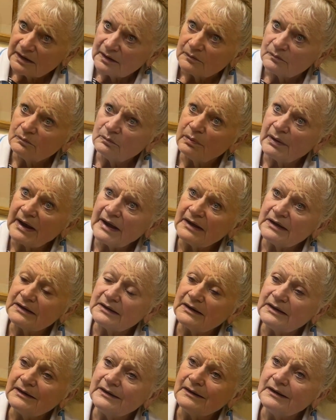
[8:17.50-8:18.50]
By
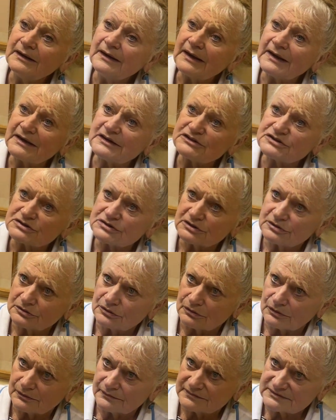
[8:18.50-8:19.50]

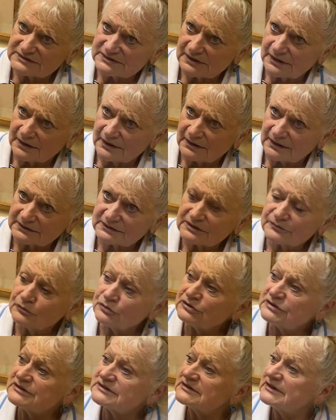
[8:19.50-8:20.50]
ligation of the artery.
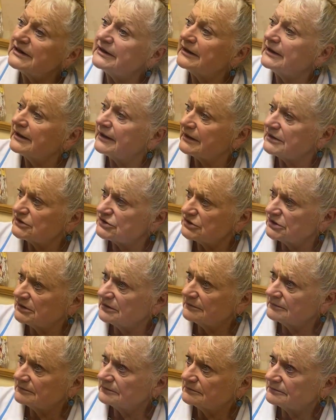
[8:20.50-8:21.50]
What is
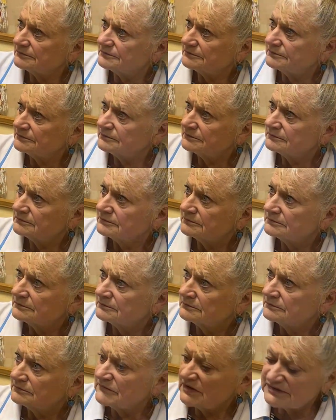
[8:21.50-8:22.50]
ligation?
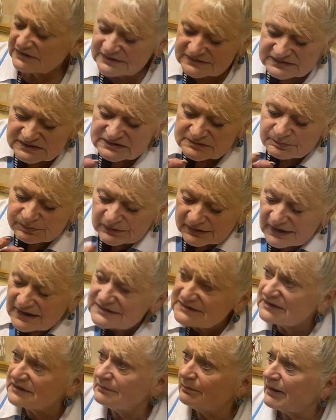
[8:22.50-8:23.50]
This is
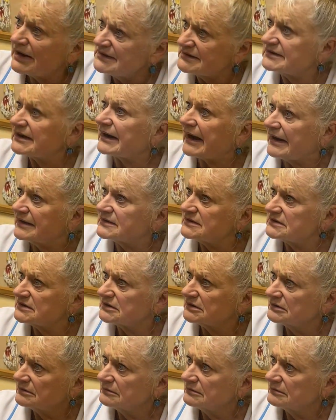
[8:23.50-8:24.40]
pressing by threads.